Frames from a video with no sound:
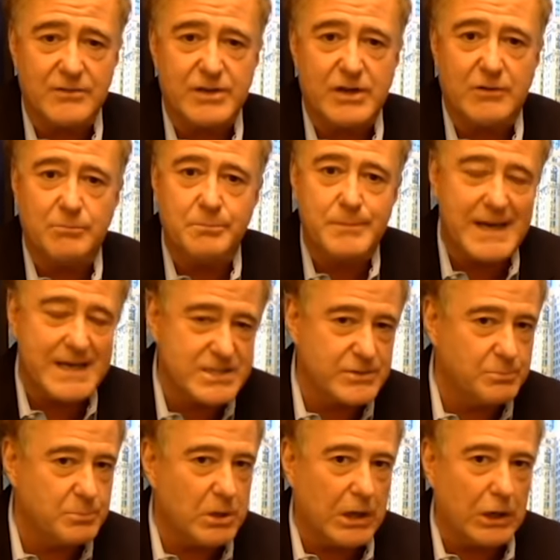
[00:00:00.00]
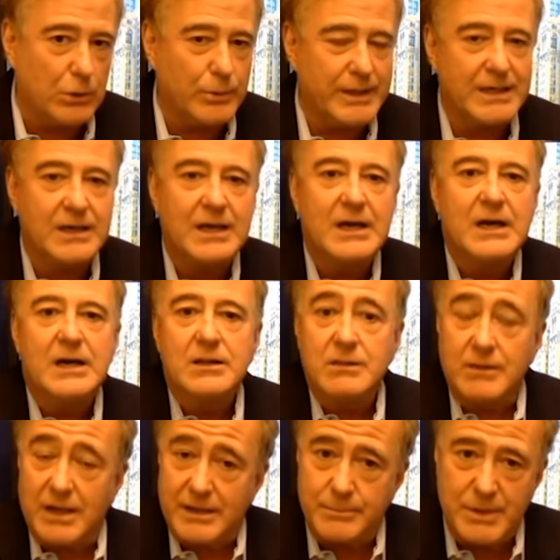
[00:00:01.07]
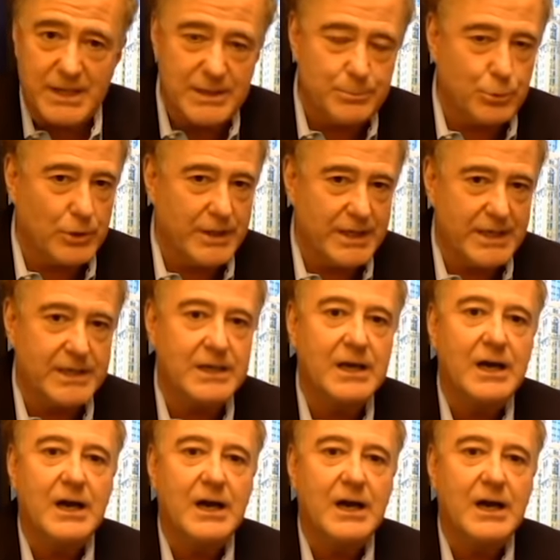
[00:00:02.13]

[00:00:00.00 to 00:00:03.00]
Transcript: massive borrowing, a lot of money printing,